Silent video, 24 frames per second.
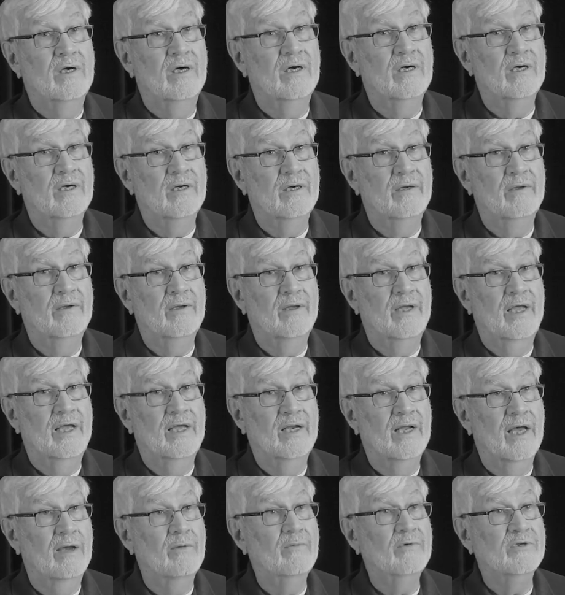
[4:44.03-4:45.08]

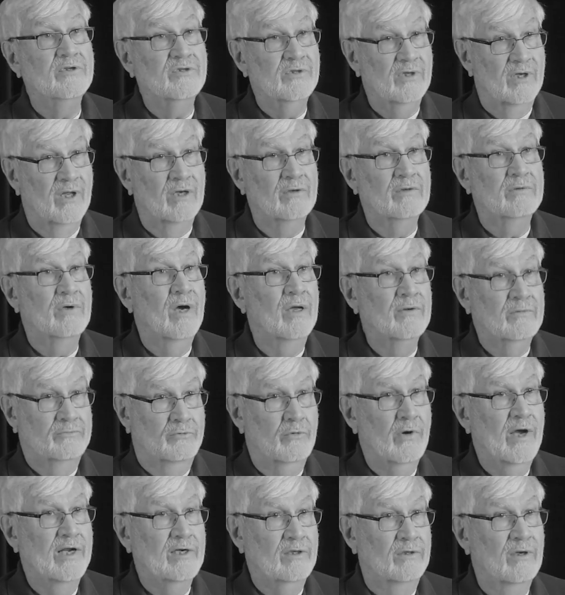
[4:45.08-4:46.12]
And I was
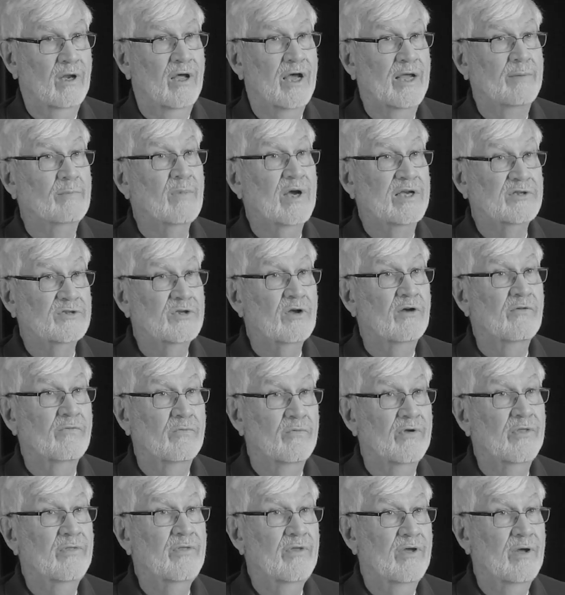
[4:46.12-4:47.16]
trying to align
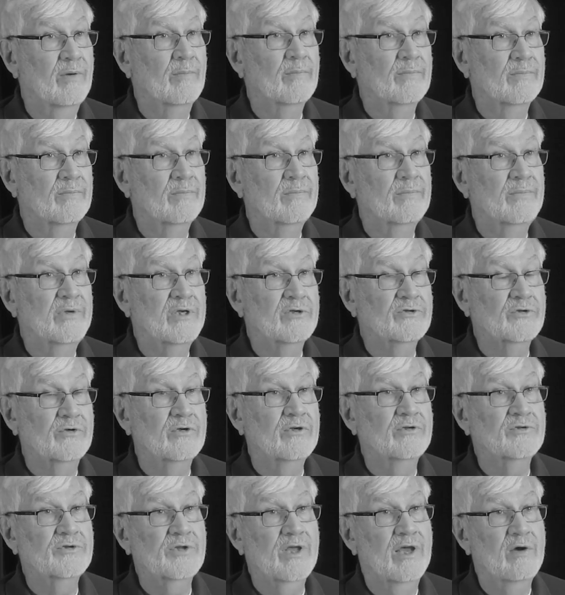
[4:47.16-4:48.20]
myself with them, be as
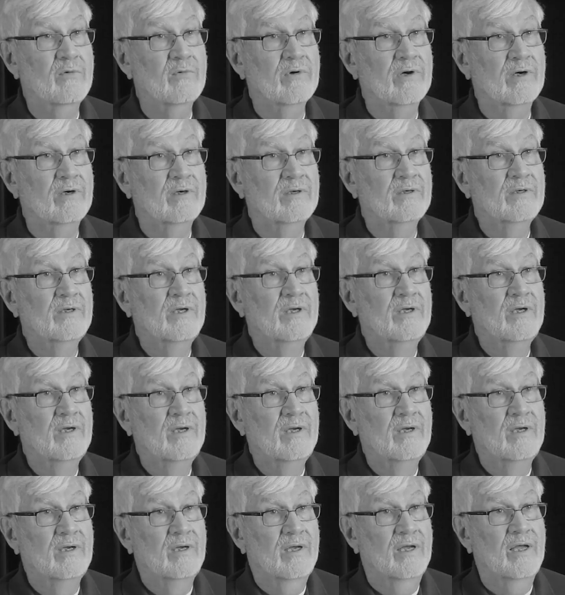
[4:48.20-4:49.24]
good as they were.
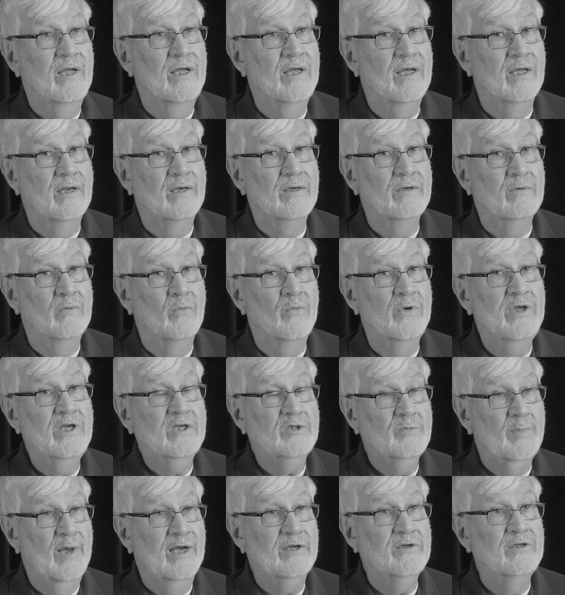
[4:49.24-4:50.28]
And we
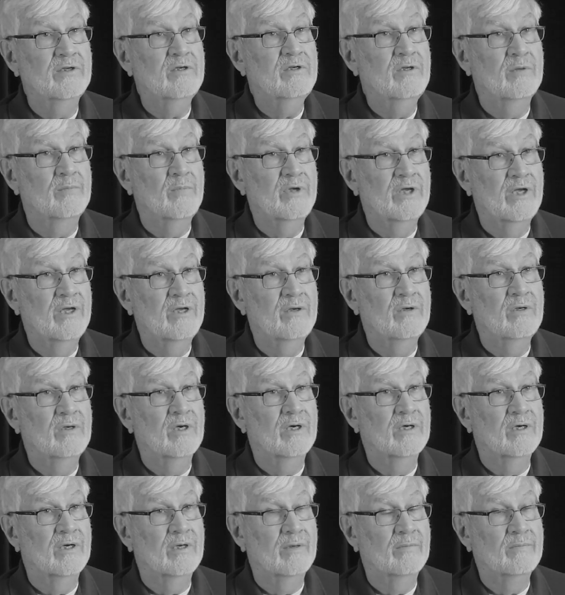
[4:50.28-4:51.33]
expected to be
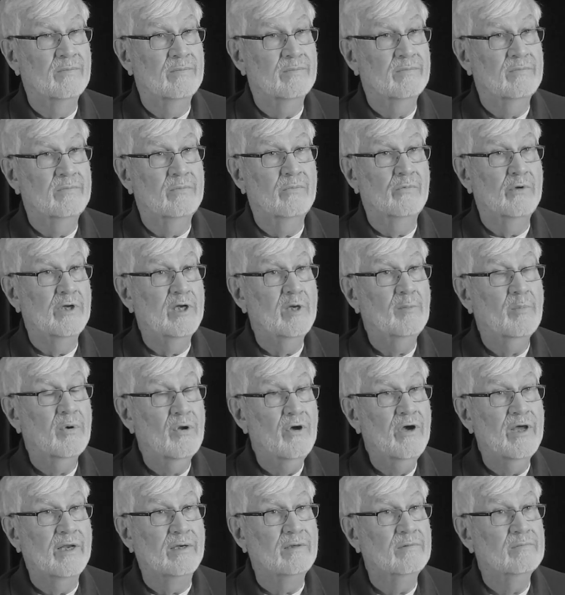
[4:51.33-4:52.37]

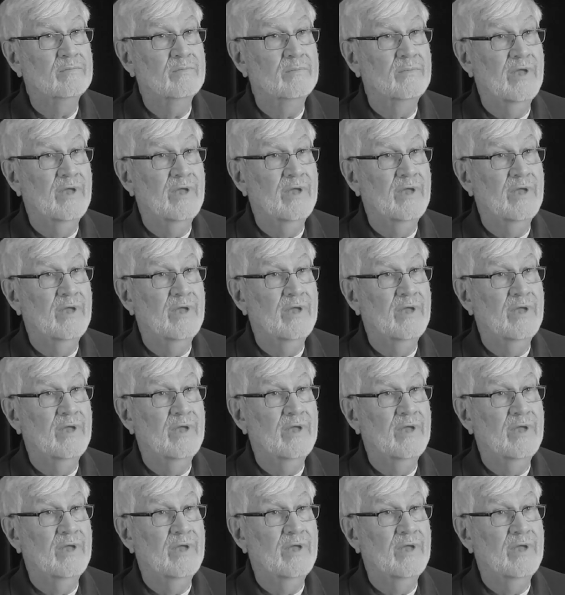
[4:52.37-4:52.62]
redeployed,